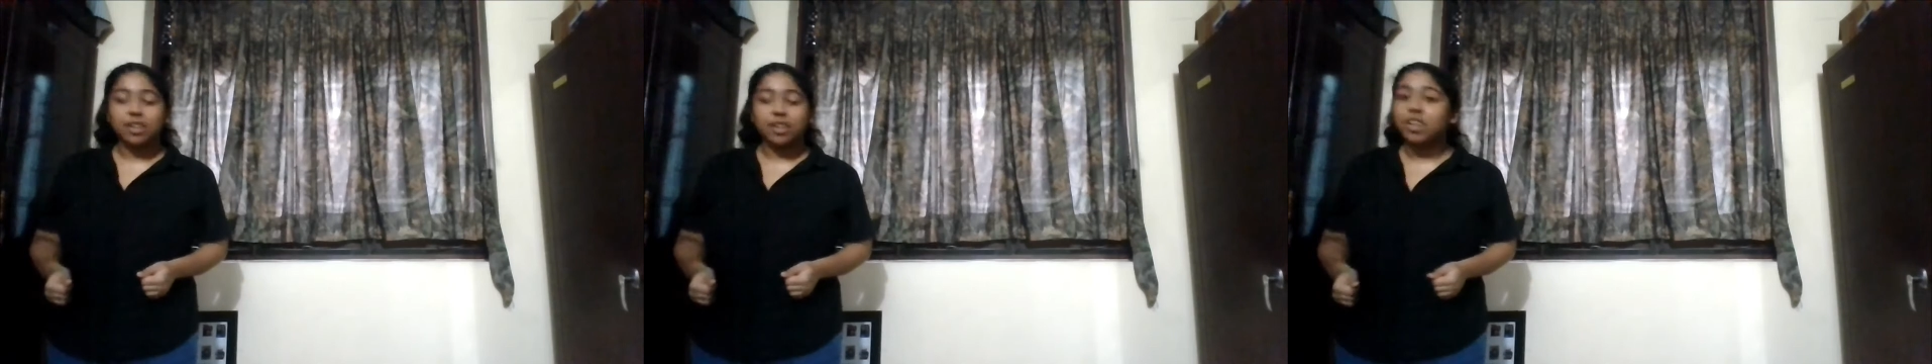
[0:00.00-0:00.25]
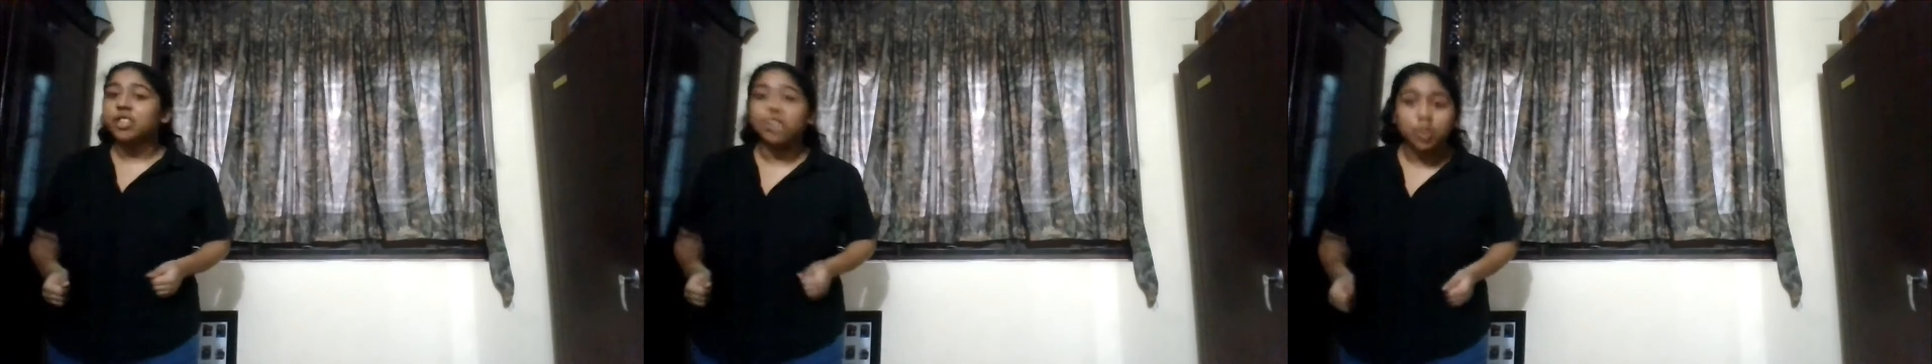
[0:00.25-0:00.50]

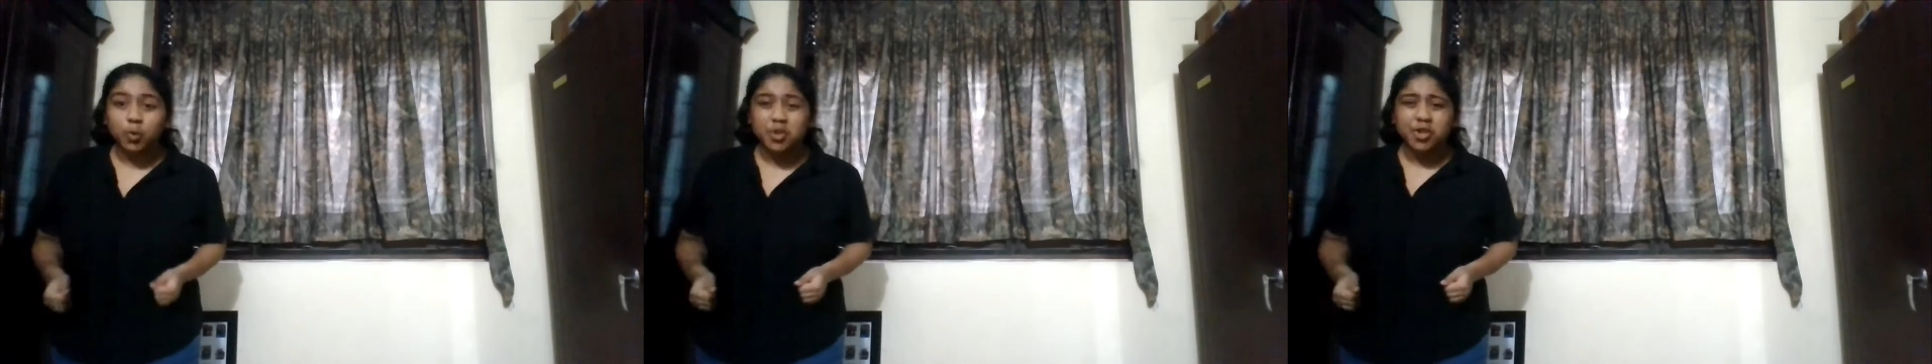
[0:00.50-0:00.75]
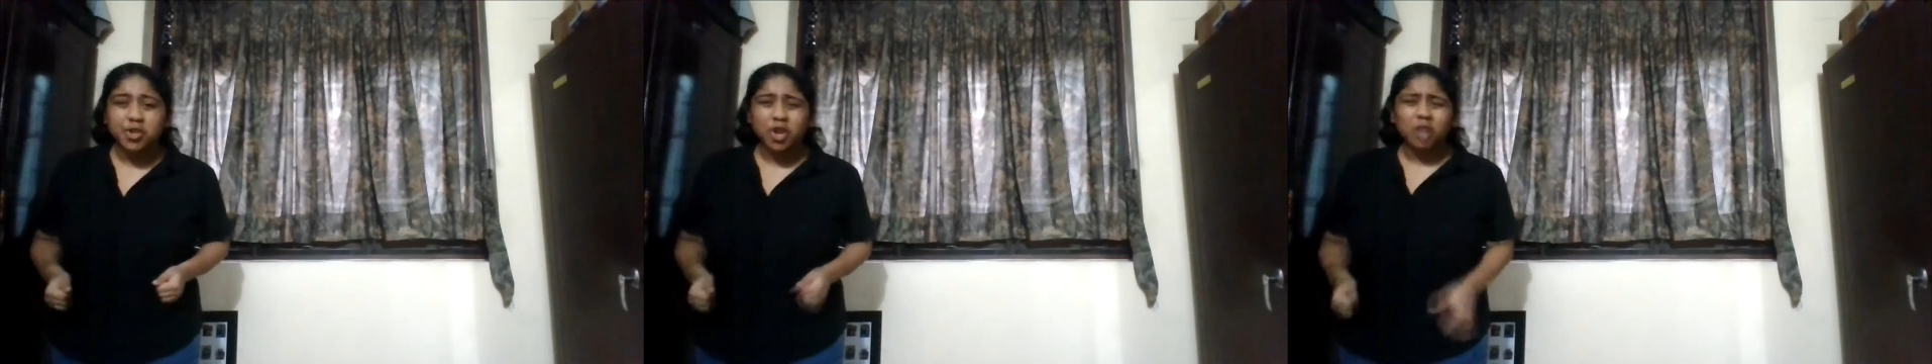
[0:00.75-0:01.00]
The loan
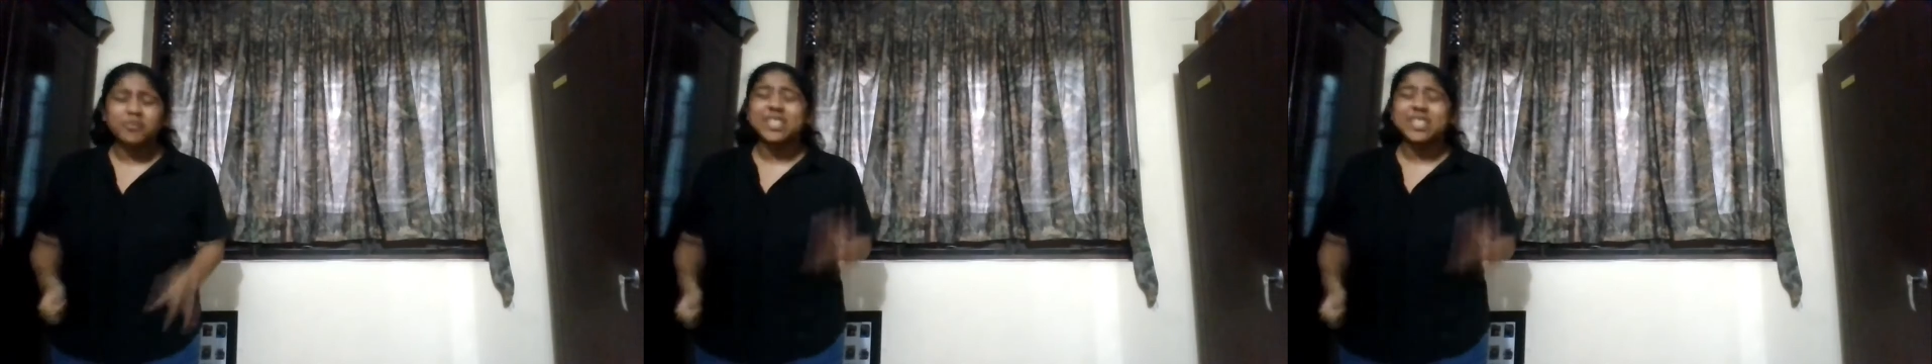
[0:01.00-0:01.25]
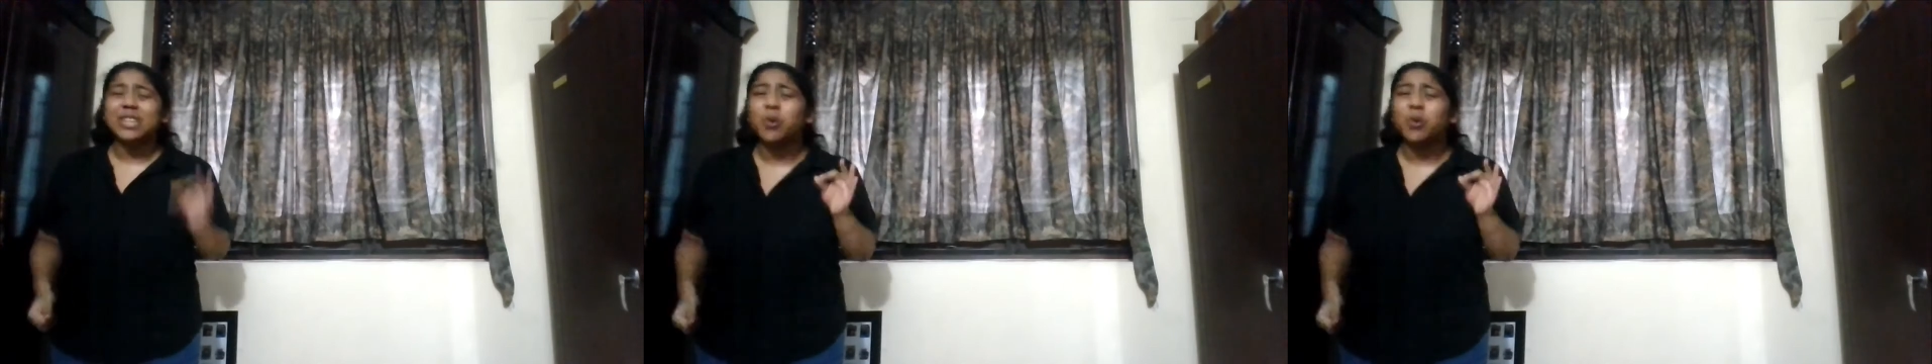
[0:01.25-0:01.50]
shark was
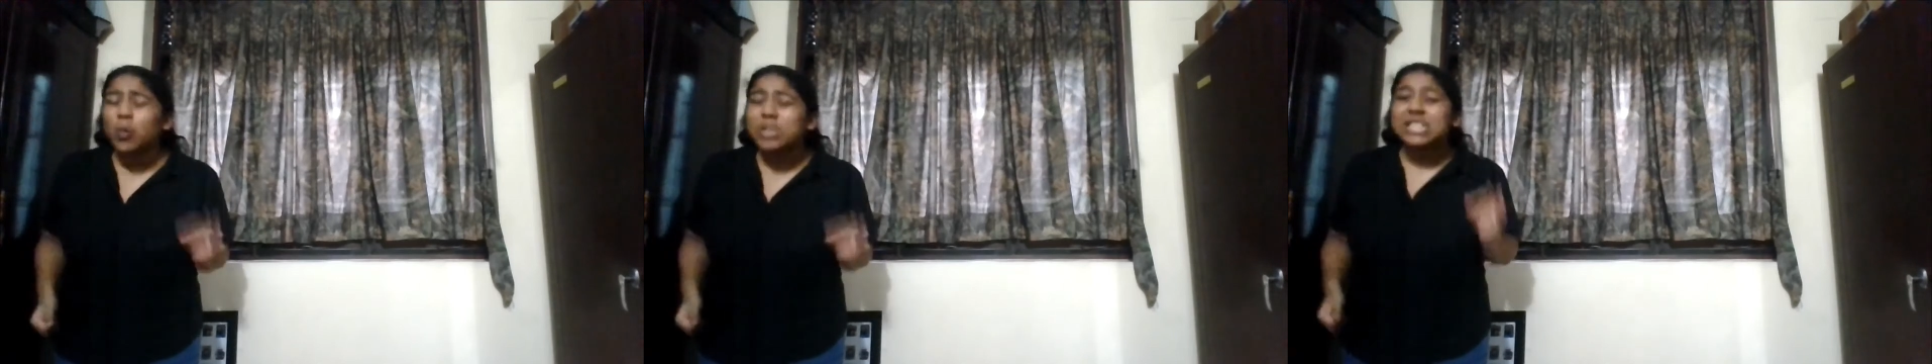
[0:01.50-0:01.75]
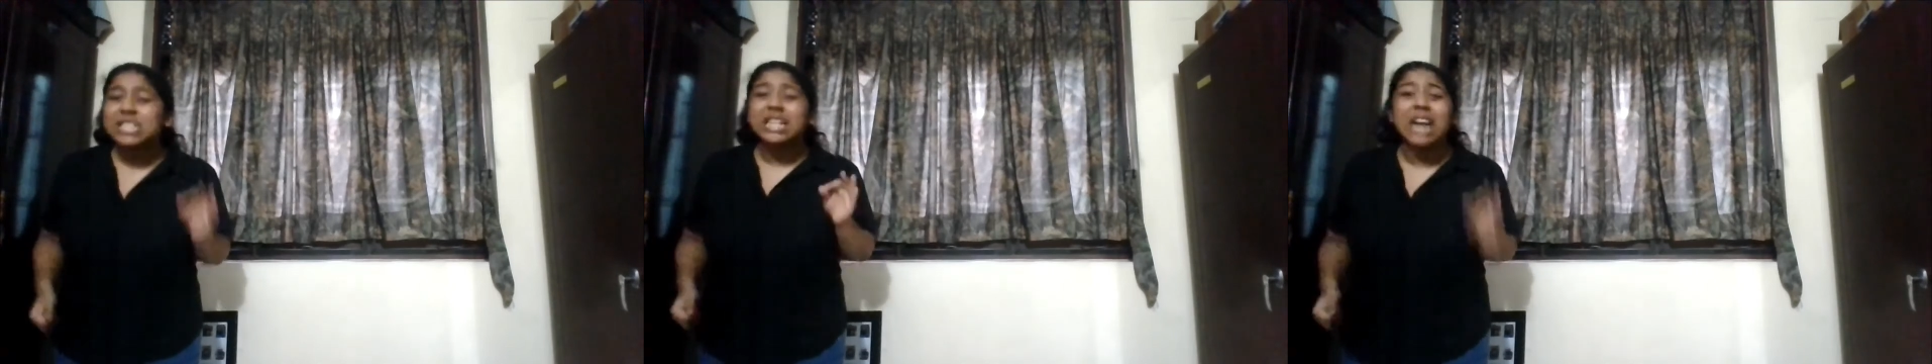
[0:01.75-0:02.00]
an old,
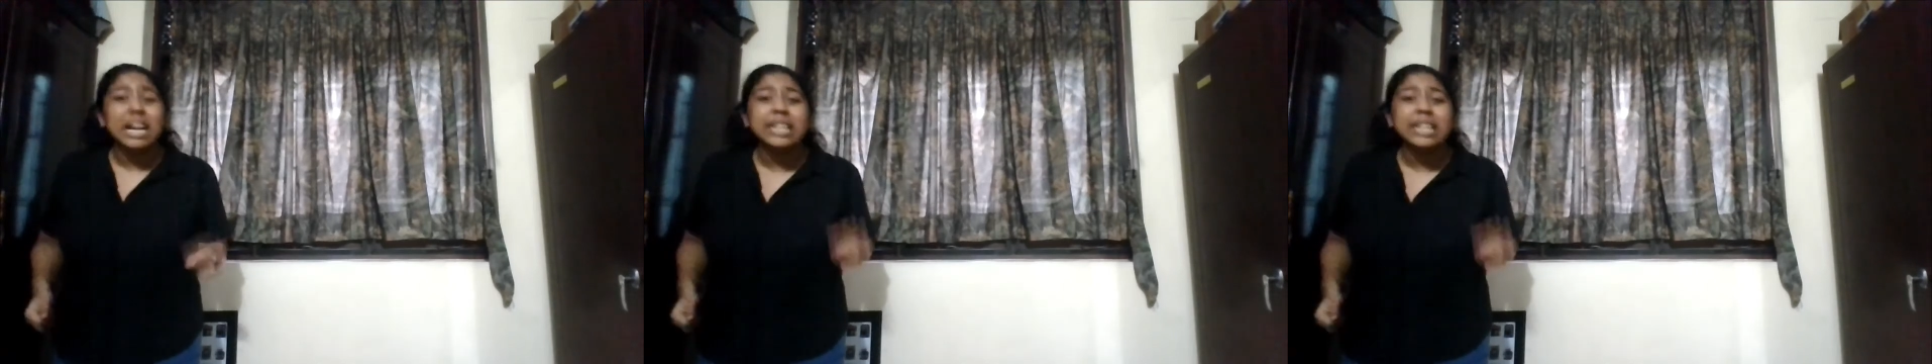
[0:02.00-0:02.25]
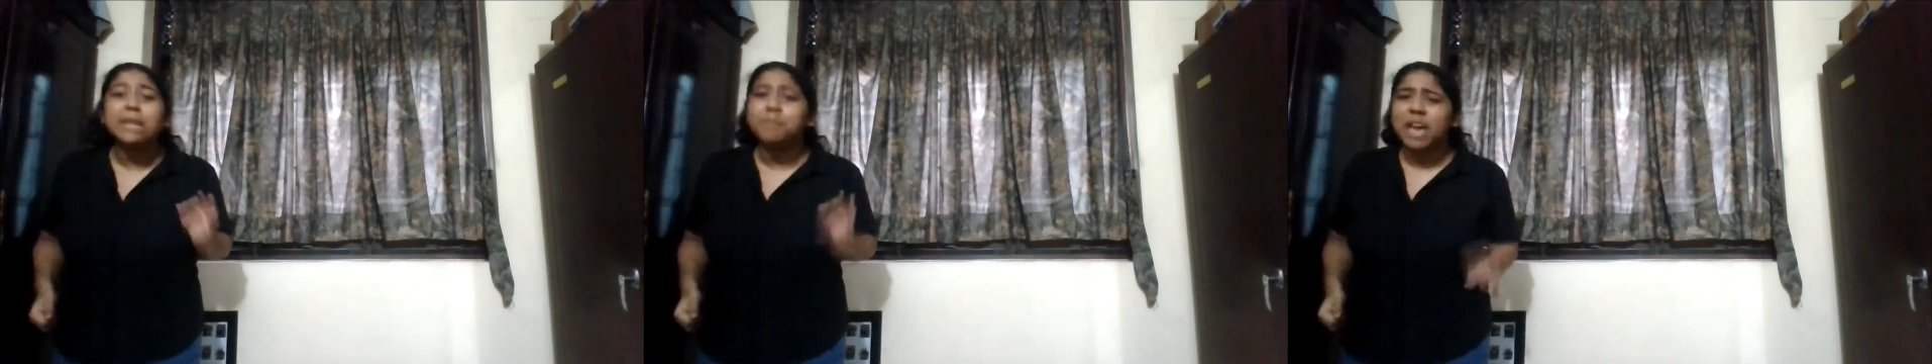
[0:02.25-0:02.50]

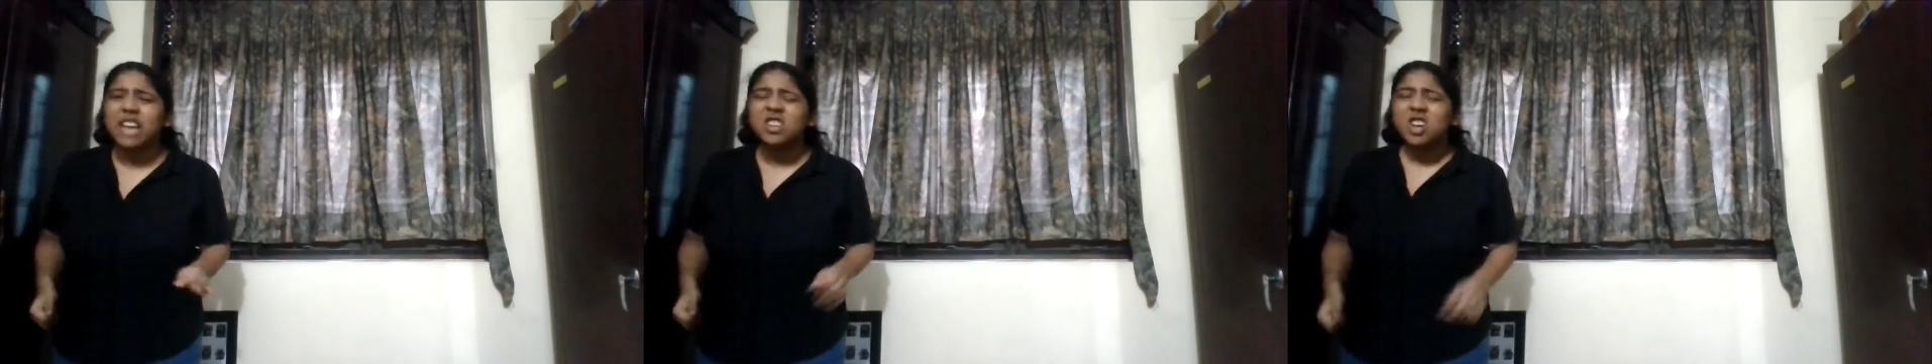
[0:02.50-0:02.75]
cunning man